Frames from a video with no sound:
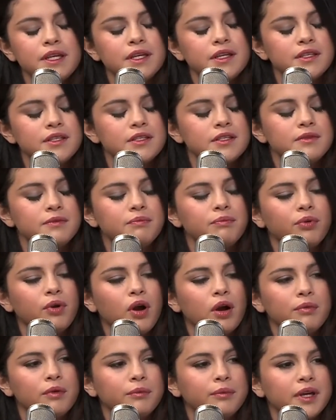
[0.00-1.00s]
biggest
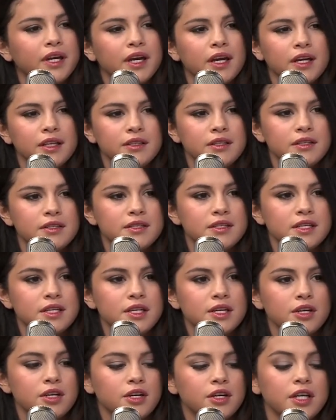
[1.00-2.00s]
problem I had this
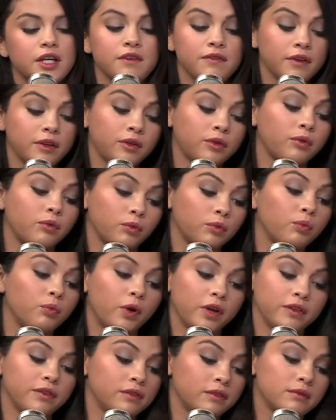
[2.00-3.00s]
year, even
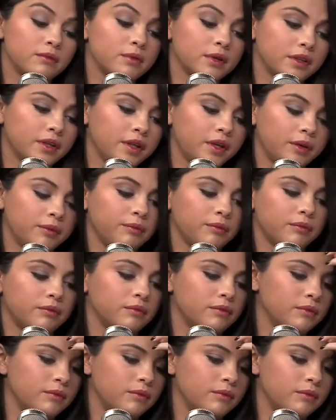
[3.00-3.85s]
with him